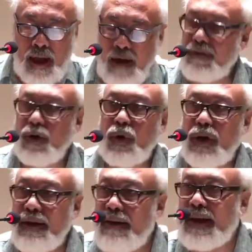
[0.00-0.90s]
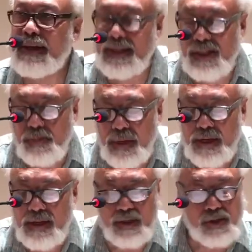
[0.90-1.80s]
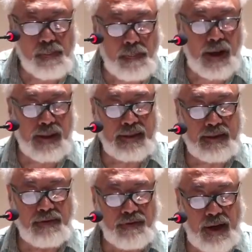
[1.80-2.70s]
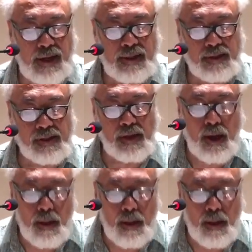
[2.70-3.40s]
have no direct experience of partition violence,